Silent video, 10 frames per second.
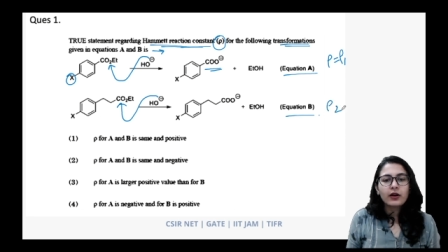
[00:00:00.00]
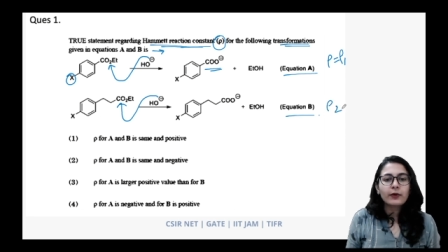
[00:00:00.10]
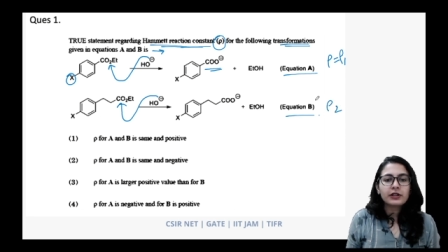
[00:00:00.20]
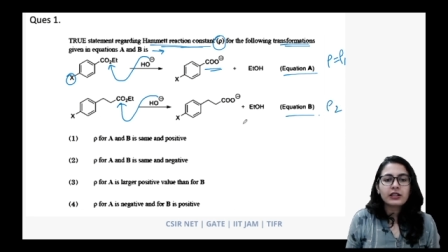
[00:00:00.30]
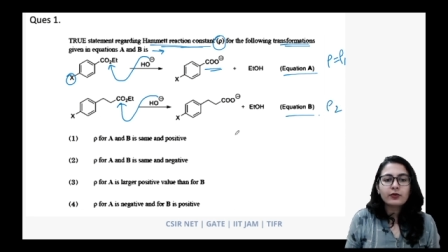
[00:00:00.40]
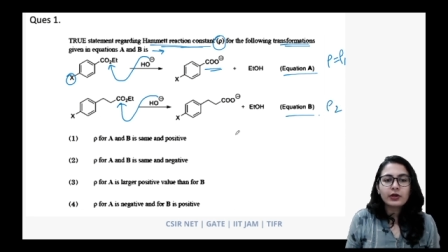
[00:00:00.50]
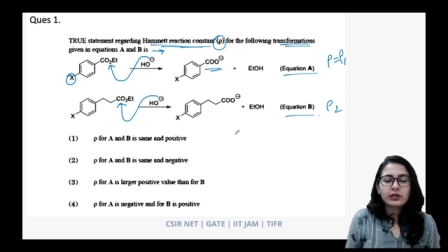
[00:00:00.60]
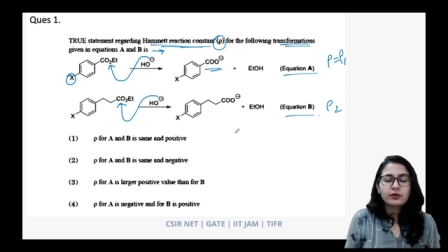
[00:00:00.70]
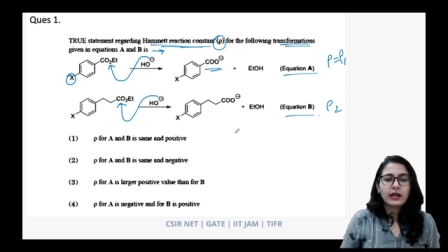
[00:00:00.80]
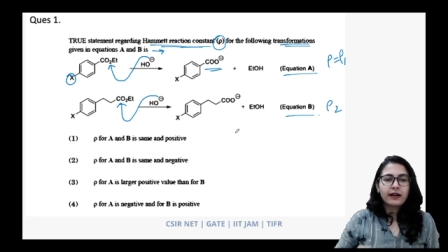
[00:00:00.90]
What are you
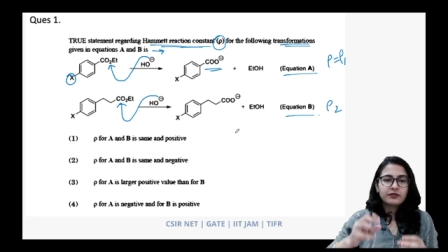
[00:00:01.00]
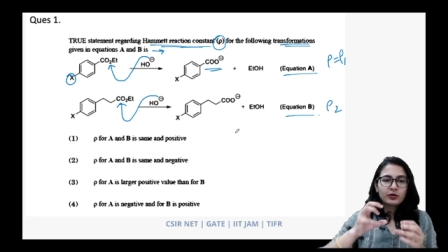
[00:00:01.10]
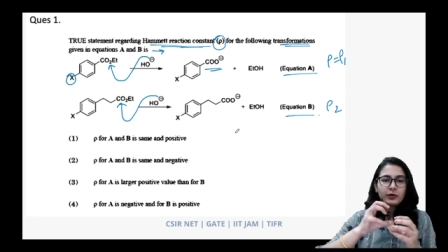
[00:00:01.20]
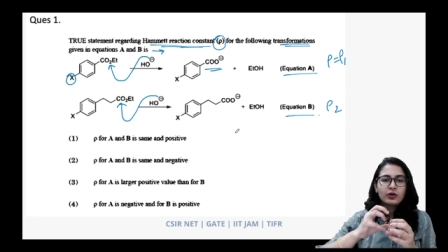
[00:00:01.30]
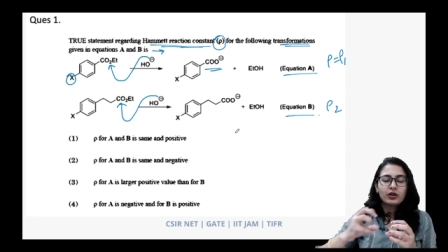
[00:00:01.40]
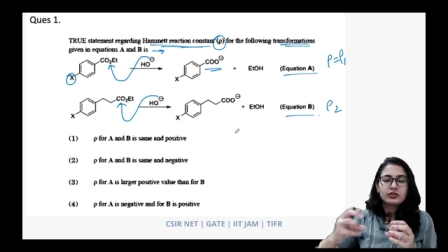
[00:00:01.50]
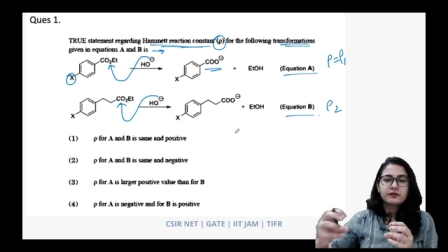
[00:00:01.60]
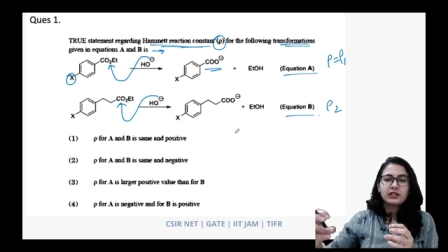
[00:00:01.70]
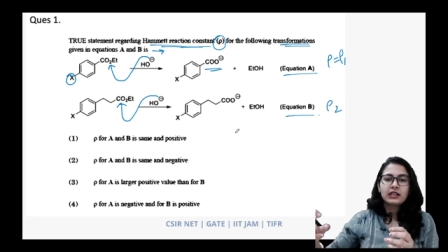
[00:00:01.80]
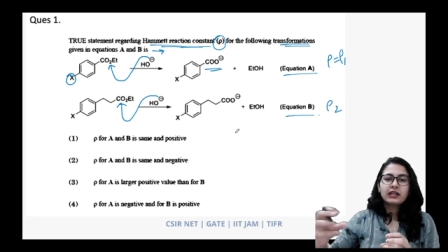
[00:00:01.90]
going to have? So because
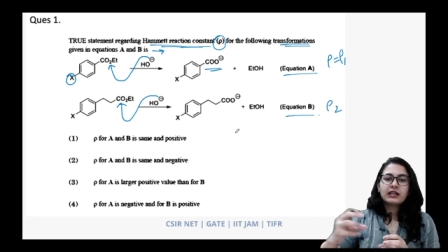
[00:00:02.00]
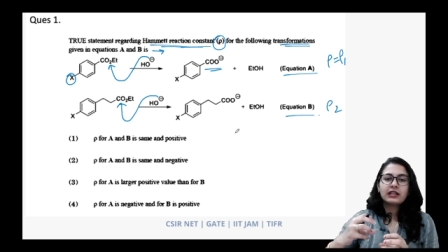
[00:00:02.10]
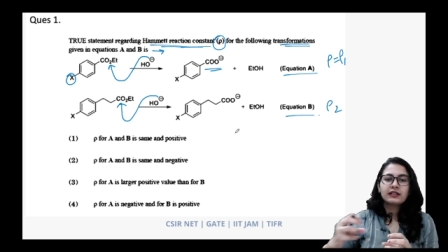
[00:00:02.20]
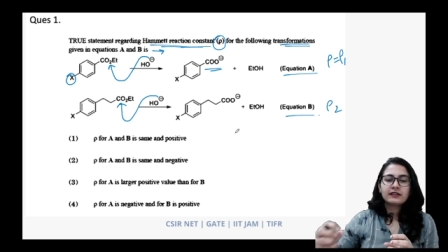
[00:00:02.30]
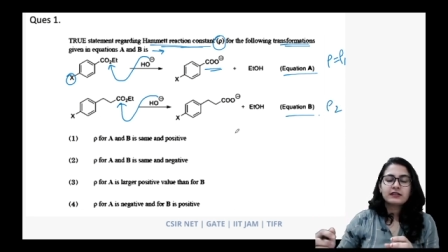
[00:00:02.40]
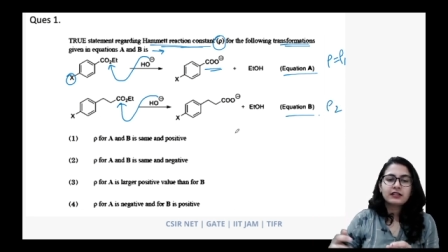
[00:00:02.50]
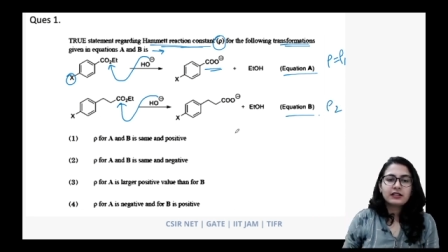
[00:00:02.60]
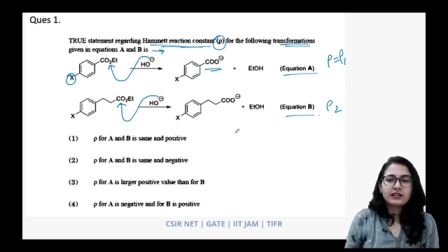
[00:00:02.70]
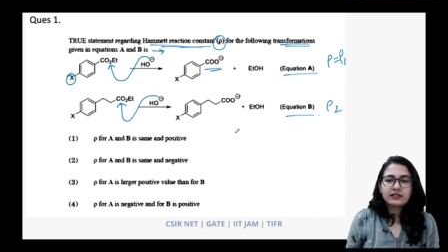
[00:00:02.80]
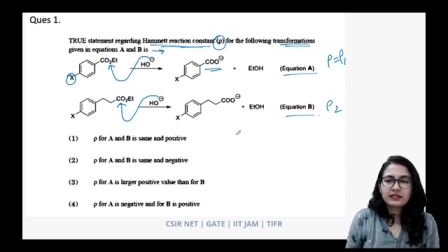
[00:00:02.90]
of the increase in the
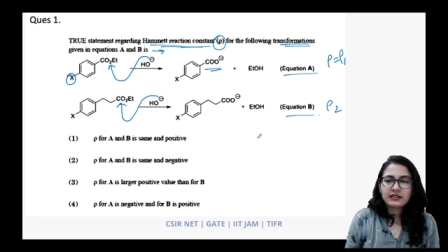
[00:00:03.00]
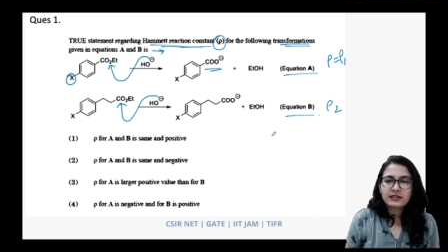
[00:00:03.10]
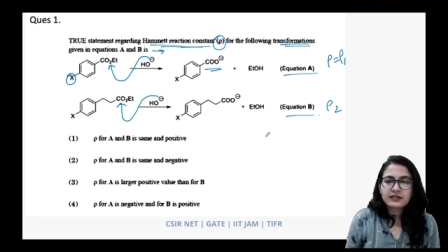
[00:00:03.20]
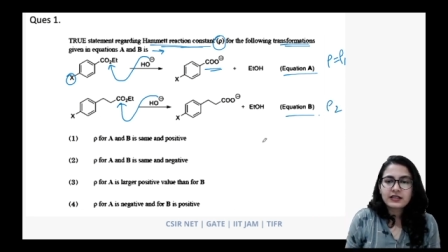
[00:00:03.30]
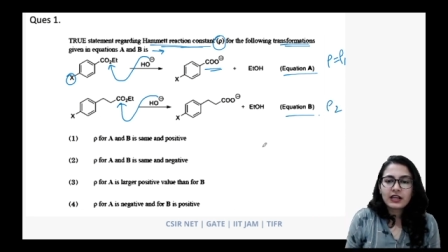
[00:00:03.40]
distance,